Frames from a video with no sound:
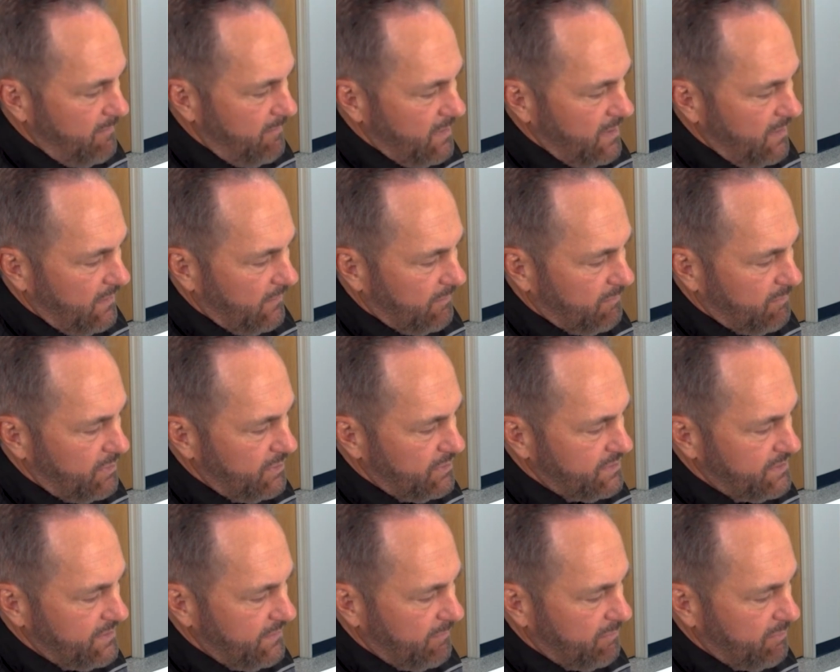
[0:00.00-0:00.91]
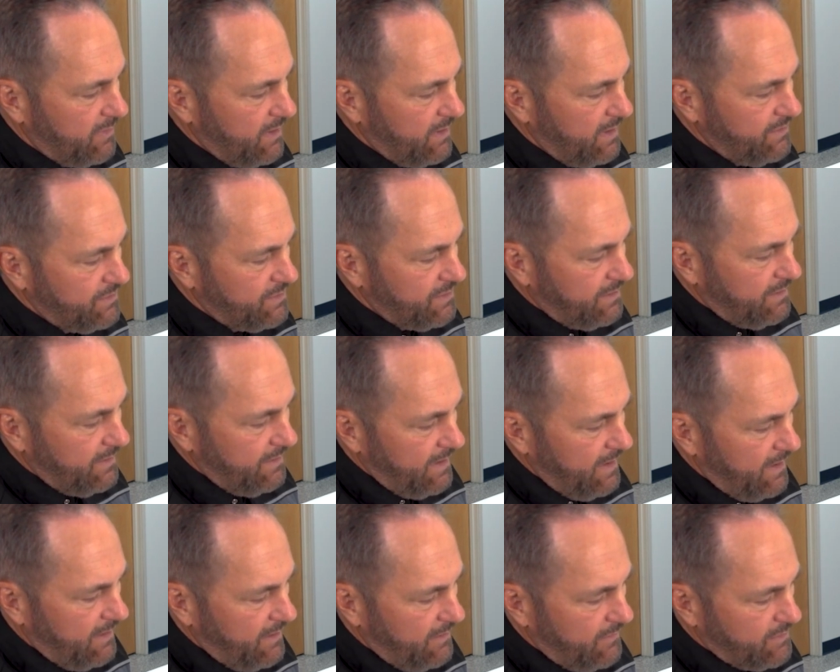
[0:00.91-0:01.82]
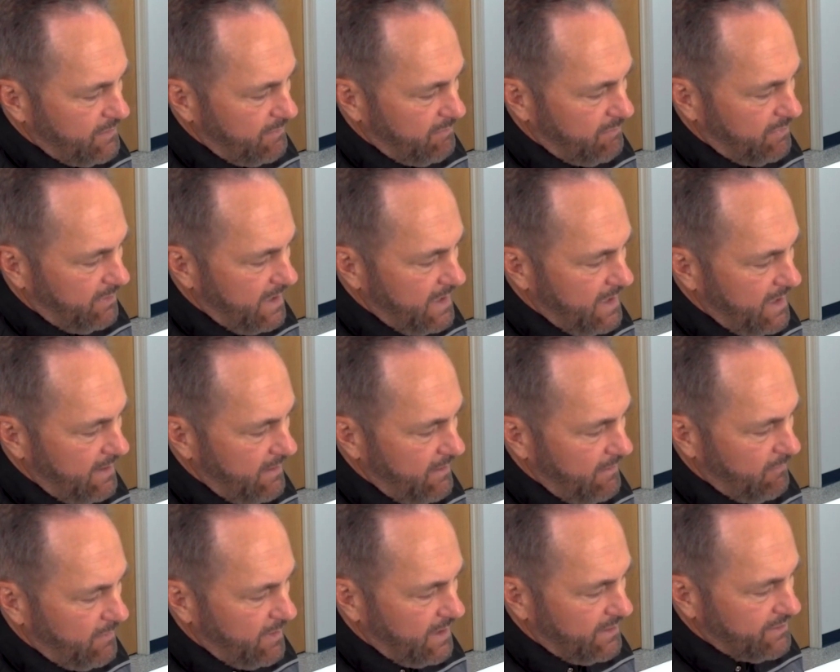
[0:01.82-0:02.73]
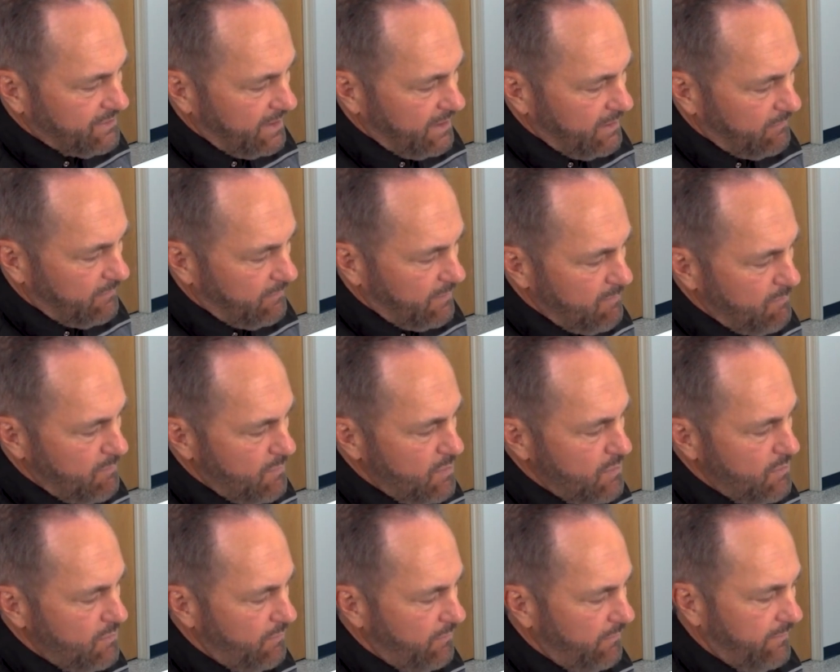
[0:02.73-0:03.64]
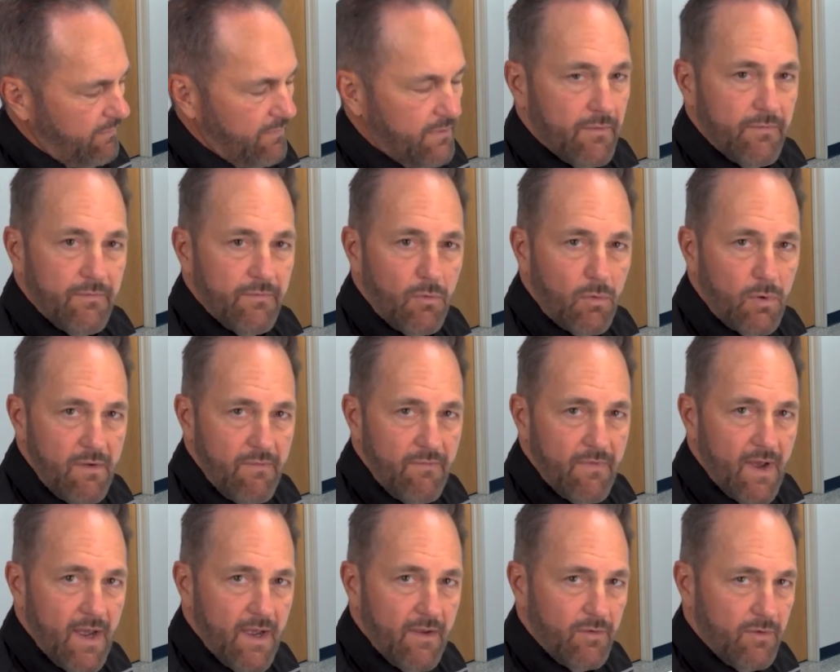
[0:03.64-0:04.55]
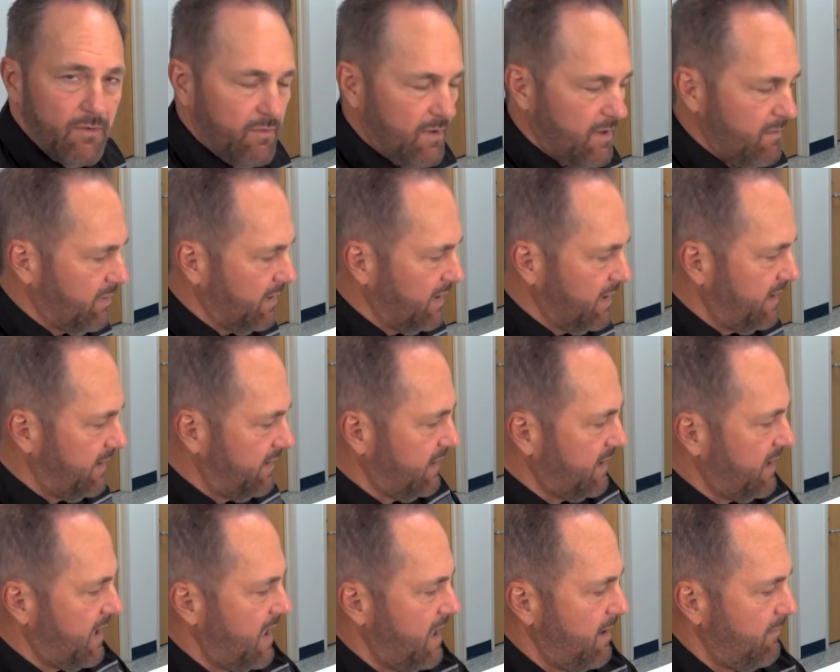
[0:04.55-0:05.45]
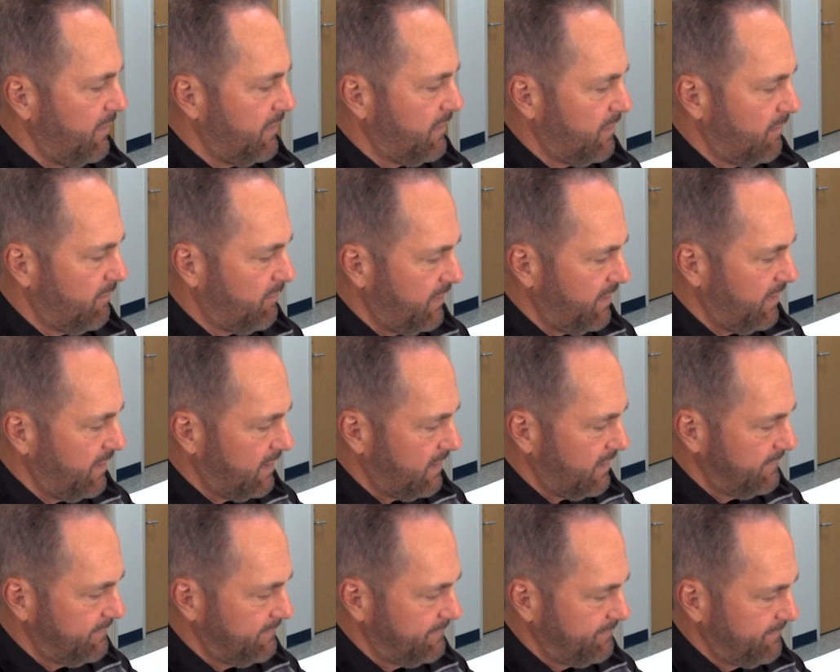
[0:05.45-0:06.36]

You just push this plunger and there's your blade. We're actually going to remove the 45-degree blade that came with your printer.